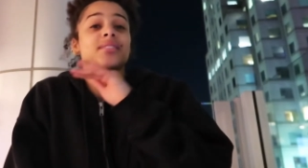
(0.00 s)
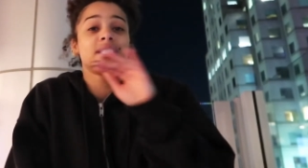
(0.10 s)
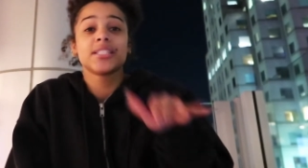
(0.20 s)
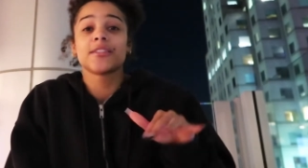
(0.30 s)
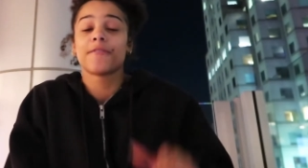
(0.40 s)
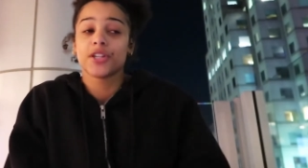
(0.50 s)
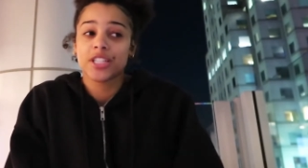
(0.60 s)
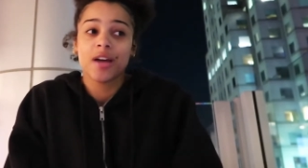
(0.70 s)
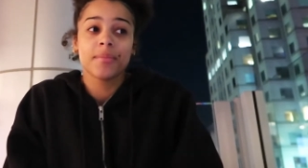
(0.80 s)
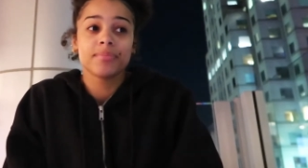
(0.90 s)
since the
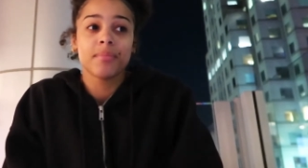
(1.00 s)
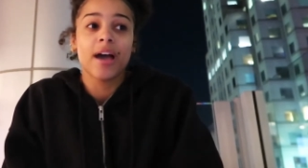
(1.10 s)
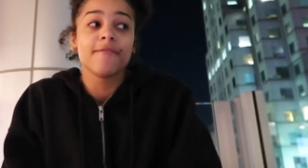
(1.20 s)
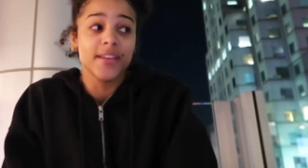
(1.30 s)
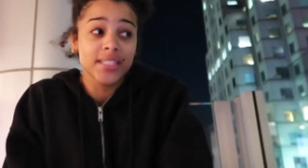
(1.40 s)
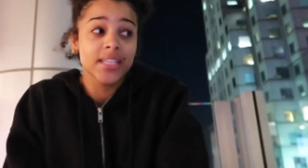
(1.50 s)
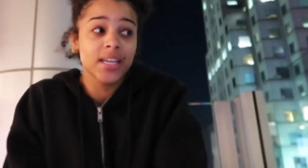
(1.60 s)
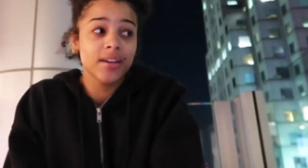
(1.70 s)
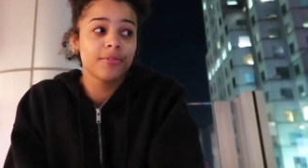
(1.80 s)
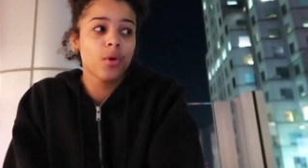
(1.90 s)
first time I
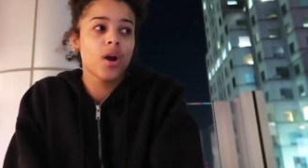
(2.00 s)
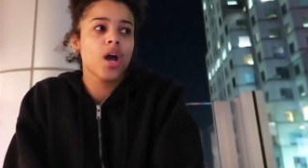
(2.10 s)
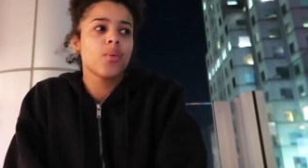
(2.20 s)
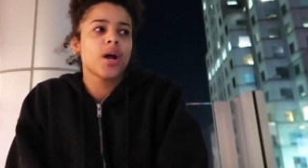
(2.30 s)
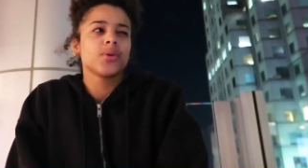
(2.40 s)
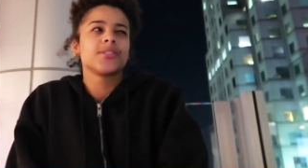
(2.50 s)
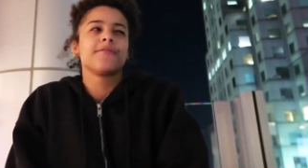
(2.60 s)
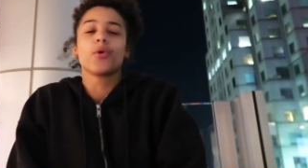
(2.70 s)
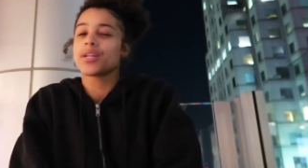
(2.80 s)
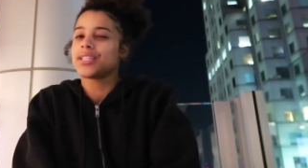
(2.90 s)
visited Florida when I was
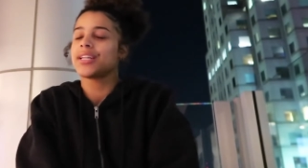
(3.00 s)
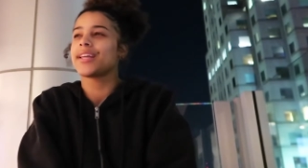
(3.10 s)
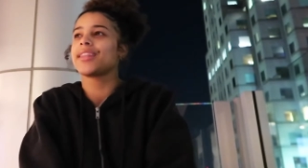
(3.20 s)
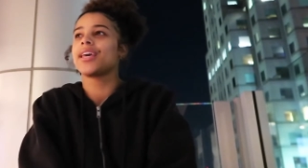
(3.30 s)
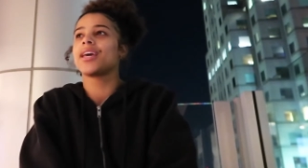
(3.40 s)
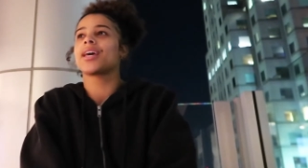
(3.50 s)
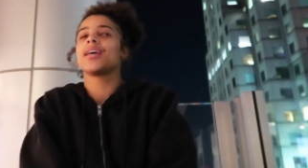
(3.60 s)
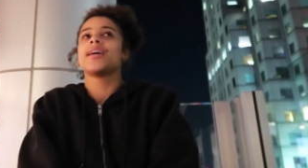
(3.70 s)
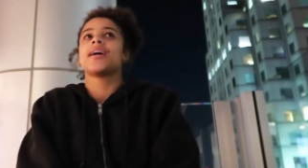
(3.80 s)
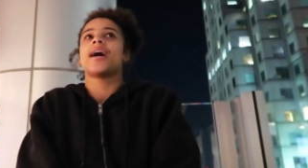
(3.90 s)
14, I think,
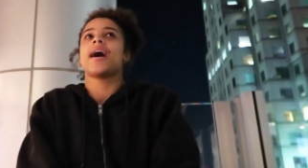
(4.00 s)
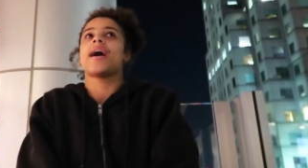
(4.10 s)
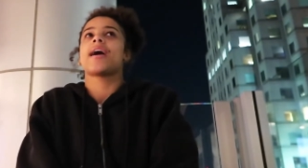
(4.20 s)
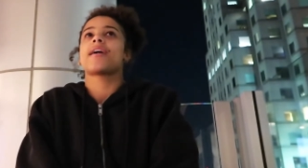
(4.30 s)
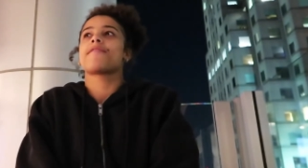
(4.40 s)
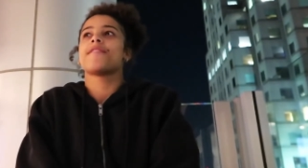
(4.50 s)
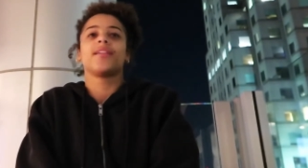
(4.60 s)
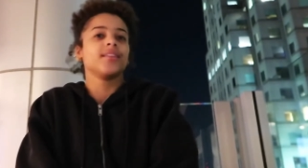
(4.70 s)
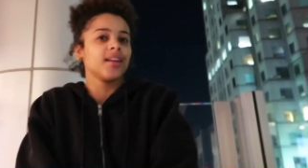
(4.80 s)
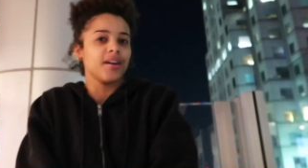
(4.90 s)
I
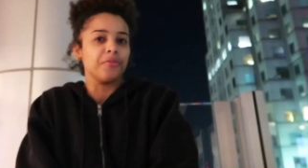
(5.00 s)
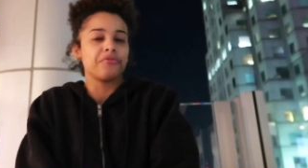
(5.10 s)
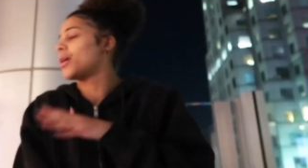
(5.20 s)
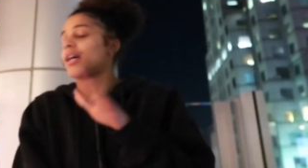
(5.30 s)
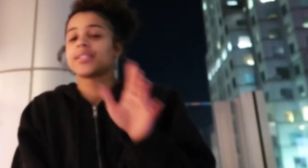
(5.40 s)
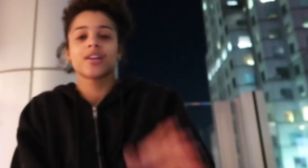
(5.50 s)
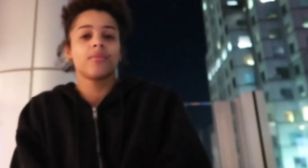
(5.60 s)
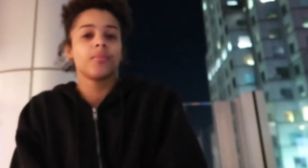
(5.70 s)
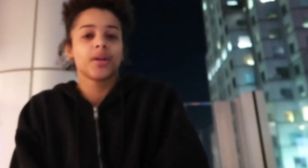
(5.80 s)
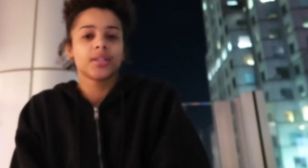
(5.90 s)
fell in love. My last
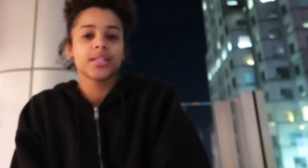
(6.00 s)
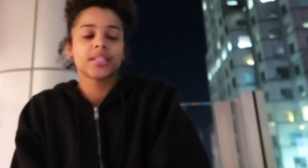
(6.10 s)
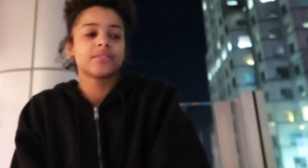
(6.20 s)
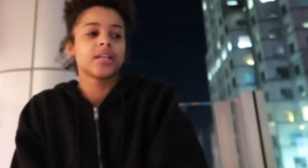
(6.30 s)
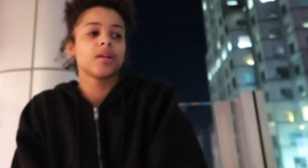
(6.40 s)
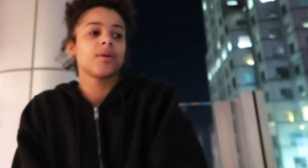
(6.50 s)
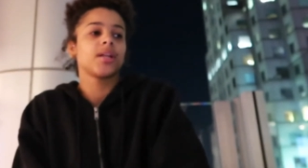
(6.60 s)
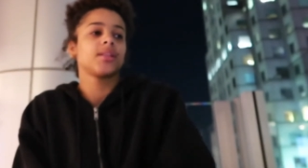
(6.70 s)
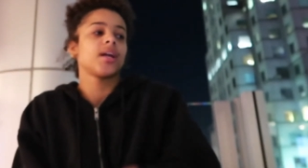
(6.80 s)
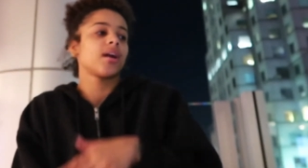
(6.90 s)
couple of birthdays I've
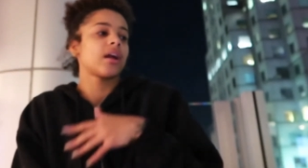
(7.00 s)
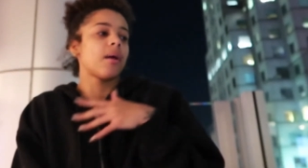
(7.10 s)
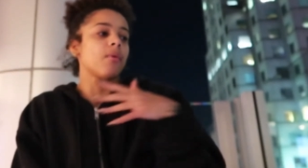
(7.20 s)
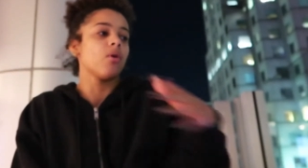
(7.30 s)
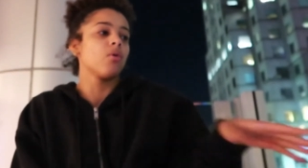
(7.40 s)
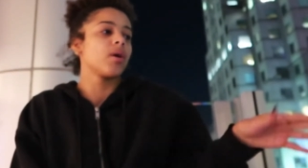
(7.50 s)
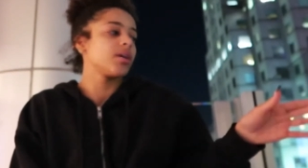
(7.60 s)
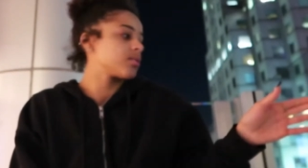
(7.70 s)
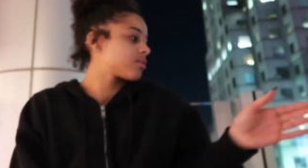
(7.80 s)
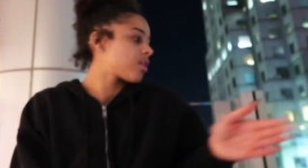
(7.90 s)
celebrated there. I'm
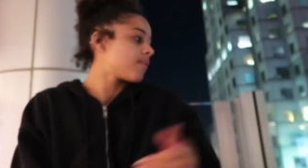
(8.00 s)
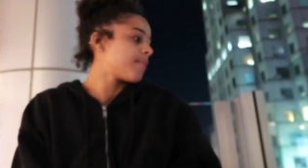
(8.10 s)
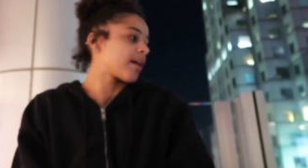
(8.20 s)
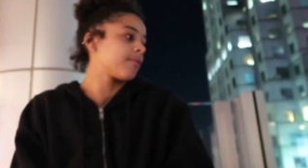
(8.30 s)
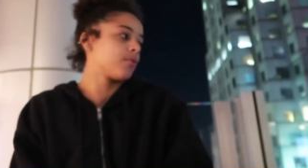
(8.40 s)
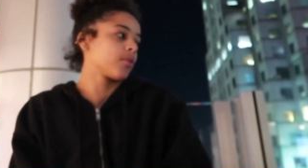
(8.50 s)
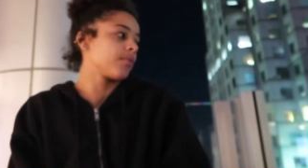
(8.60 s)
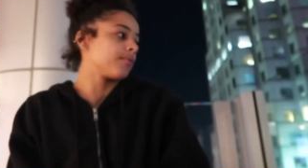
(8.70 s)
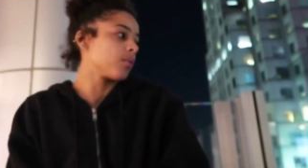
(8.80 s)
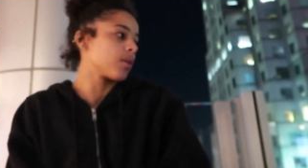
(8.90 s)
always coming back and forth
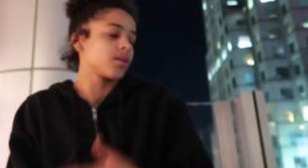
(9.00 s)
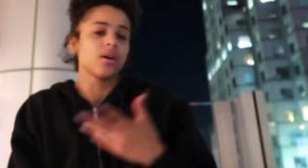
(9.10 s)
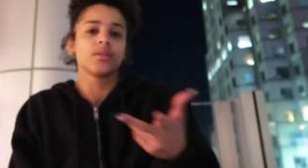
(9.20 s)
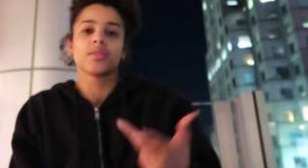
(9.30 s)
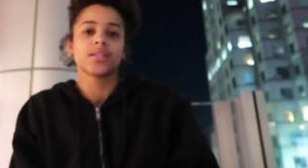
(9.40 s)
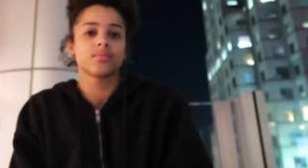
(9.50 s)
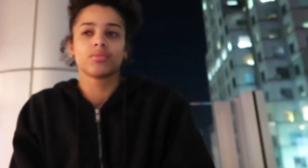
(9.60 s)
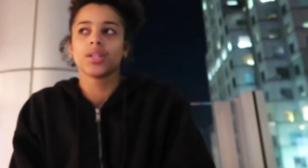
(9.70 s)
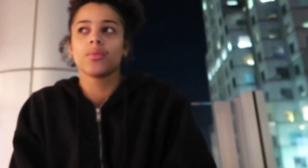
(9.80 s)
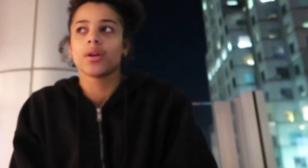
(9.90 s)
from Florida. Y'all know that's
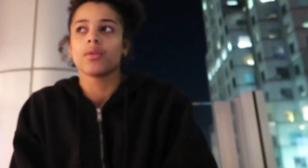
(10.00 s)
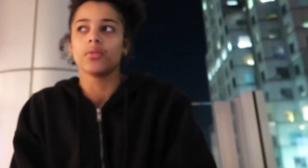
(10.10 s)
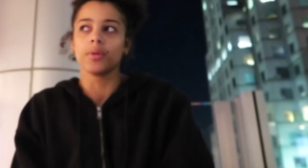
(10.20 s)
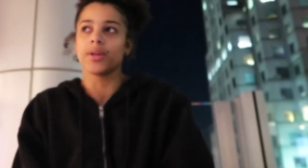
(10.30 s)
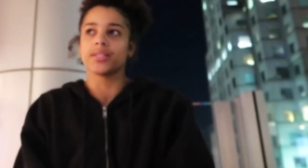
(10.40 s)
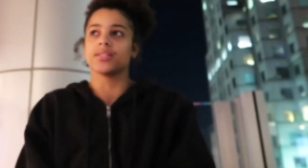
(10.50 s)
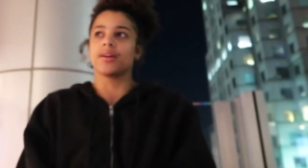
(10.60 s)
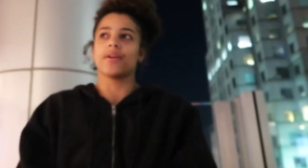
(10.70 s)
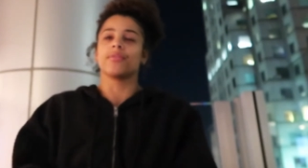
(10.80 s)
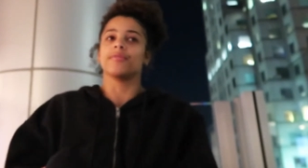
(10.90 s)
really one of the only places
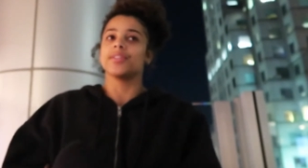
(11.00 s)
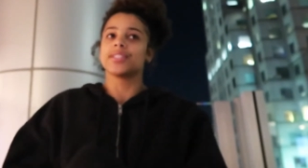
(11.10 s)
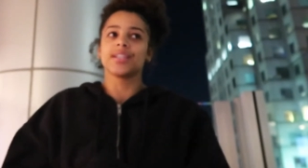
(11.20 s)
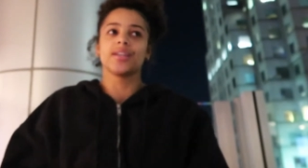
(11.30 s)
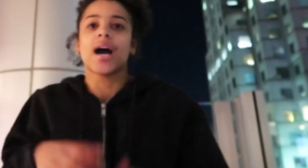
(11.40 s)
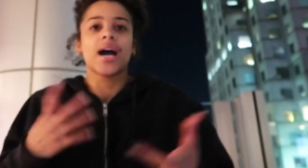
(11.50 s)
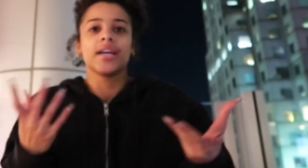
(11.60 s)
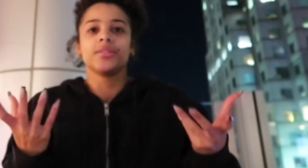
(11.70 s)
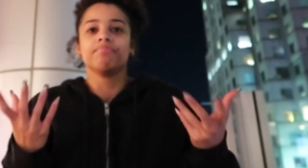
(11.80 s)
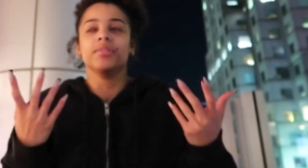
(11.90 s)
I've ever visited.
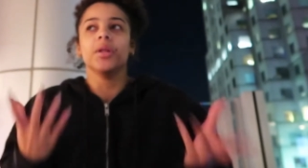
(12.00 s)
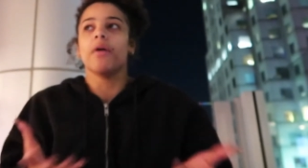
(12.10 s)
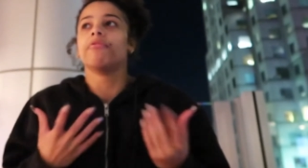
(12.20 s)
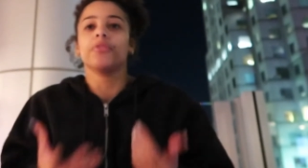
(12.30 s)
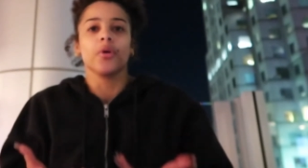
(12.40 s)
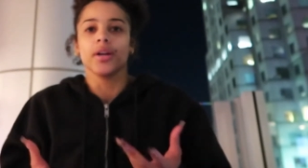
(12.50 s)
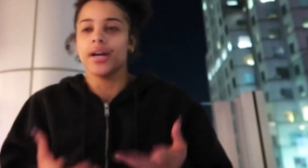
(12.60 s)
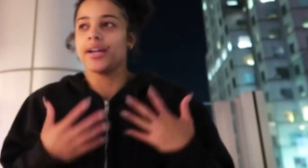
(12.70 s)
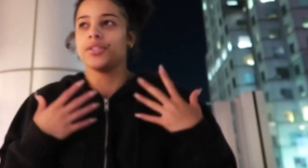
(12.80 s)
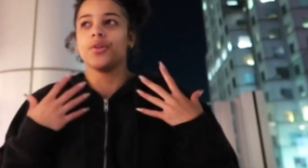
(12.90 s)
I love
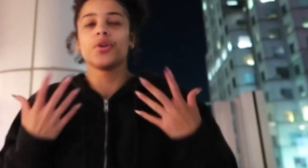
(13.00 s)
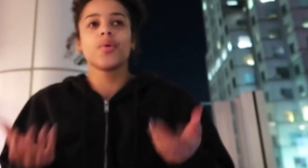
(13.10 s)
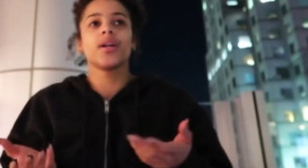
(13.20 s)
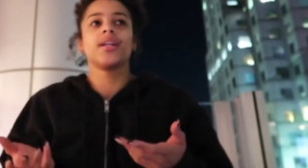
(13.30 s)
Florida. I don't know what